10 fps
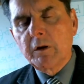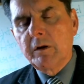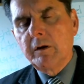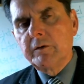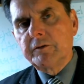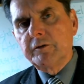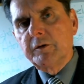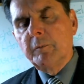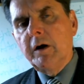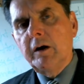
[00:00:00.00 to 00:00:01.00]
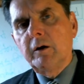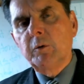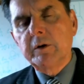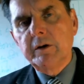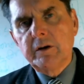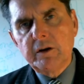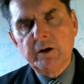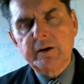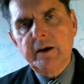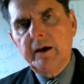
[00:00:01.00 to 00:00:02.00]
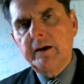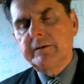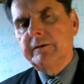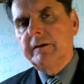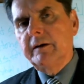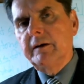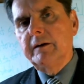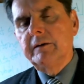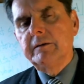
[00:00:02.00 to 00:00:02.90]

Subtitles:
So tomorrow we're going to look at another